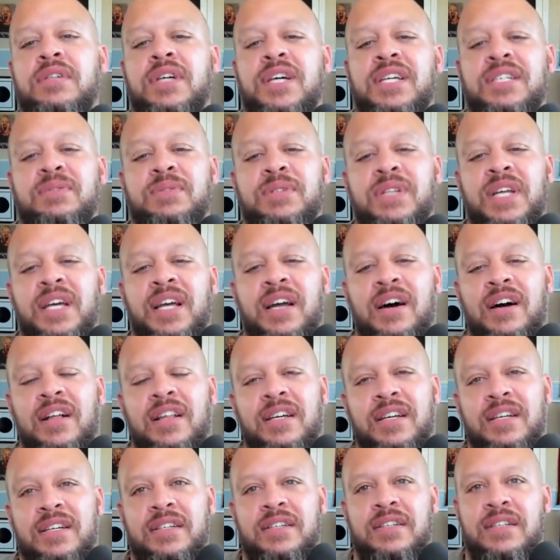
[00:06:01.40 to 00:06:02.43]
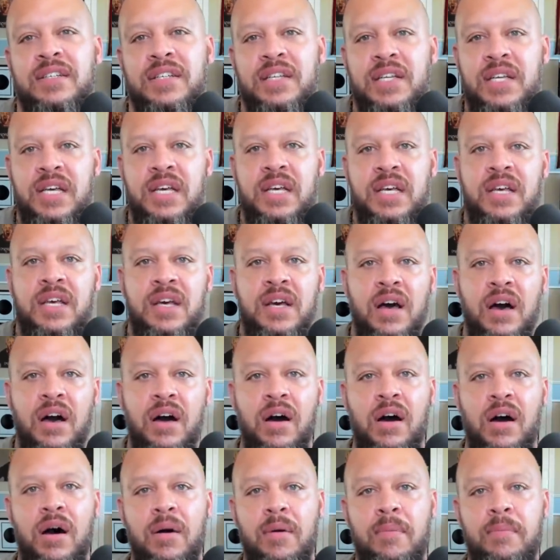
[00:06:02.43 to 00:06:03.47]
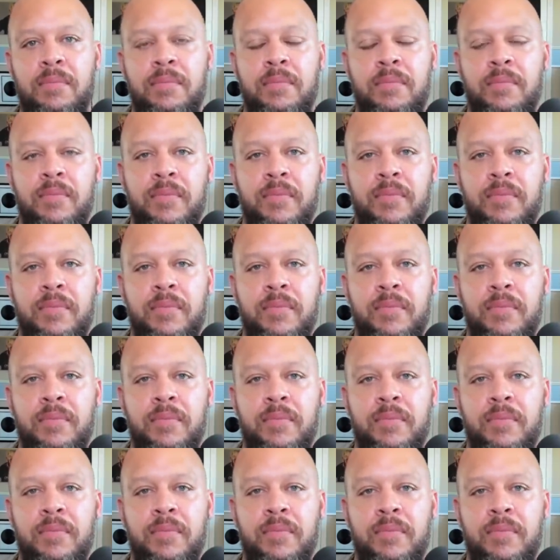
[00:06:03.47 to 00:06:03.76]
That's what they call it. Um